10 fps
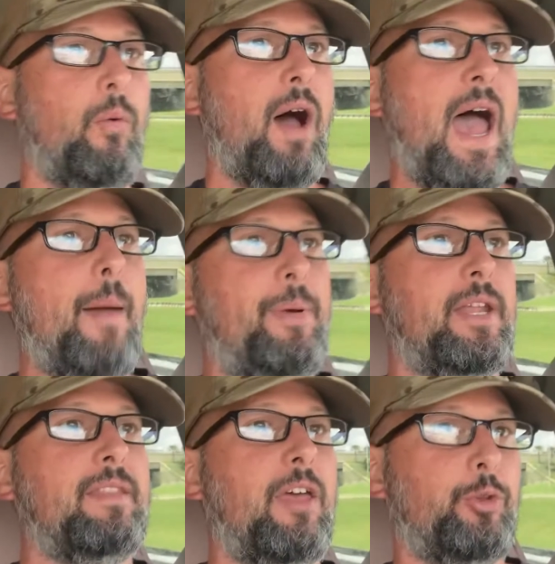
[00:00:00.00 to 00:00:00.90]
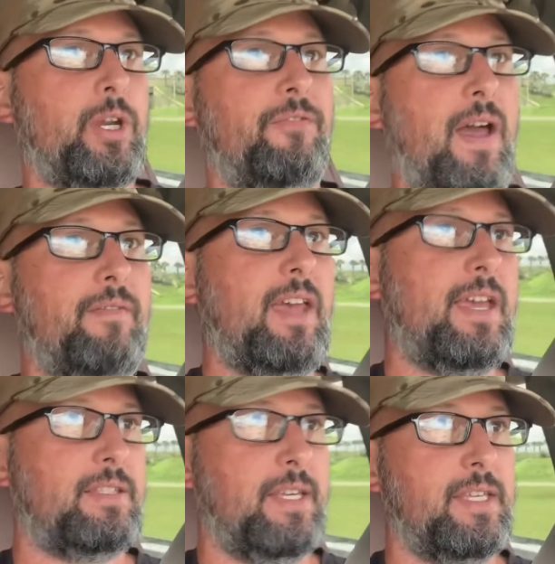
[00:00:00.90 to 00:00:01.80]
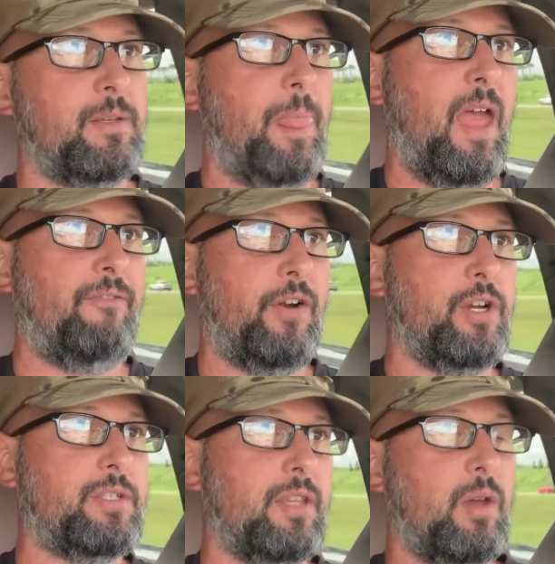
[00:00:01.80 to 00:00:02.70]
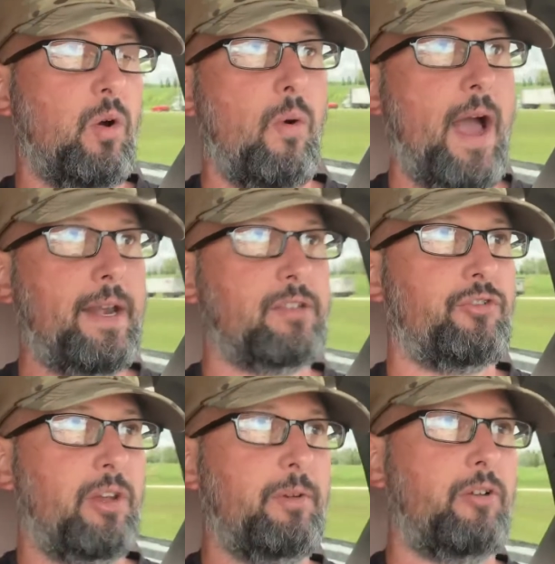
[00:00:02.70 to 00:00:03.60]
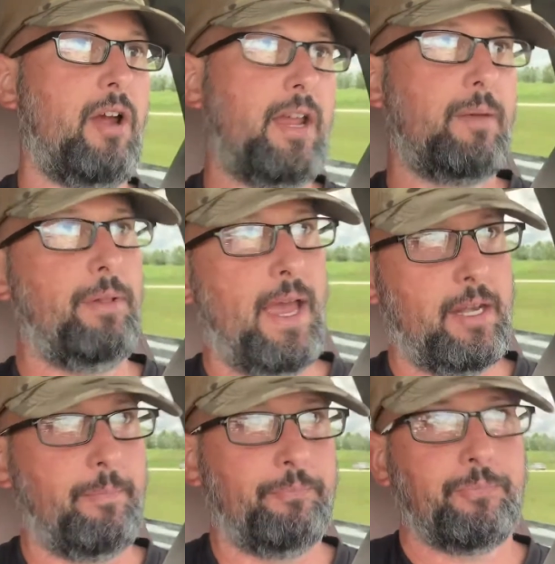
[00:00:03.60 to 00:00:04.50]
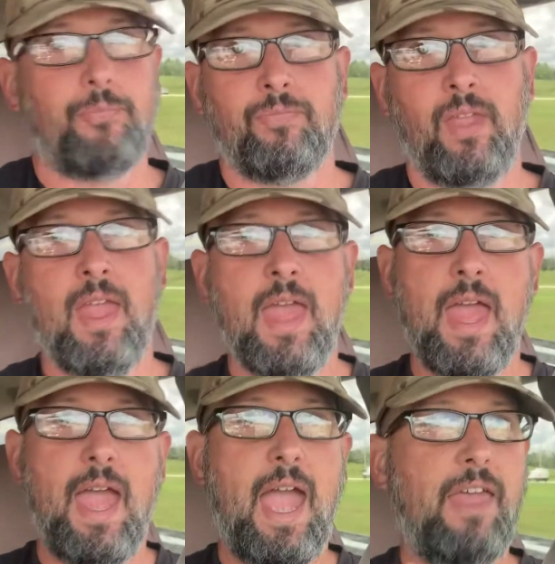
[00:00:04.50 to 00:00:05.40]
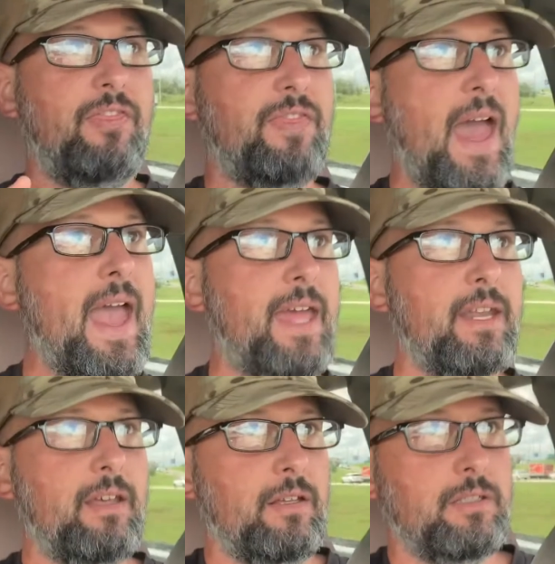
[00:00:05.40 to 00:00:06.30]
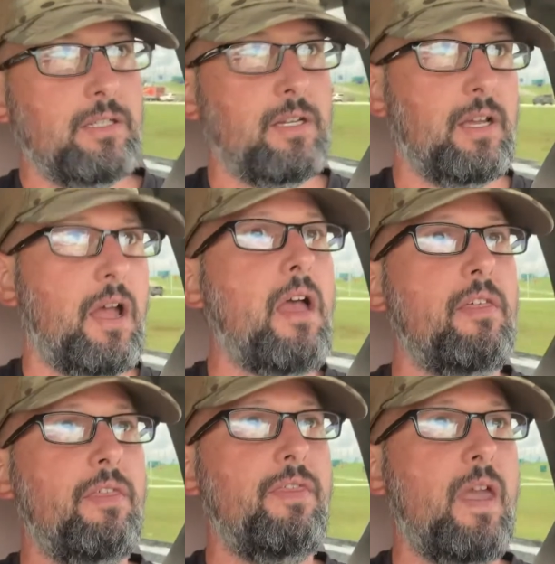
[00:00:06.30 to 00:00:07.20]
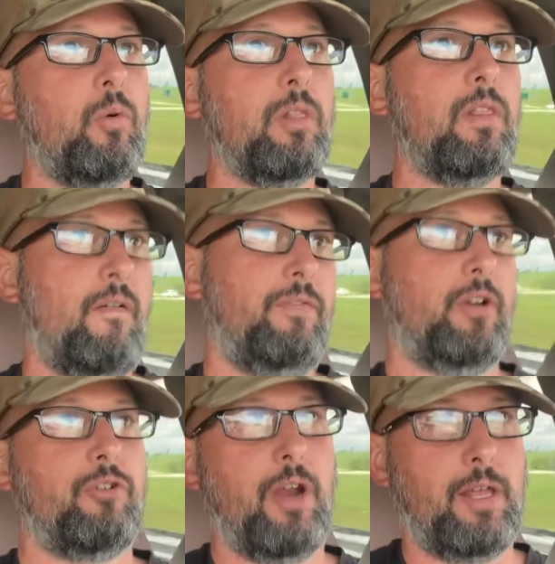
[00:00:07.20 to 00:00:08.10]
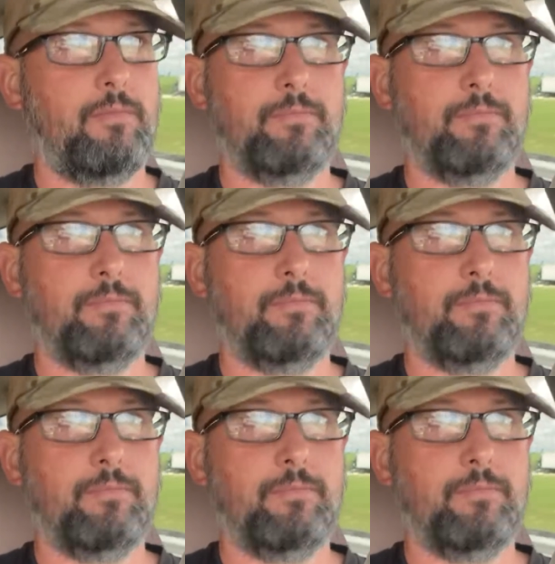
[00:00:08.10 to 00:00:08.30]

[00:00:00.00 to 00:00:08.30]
will happen in that 3 to 5 days is, at first they will whine and scream and cry and complain. And then they will love their crate.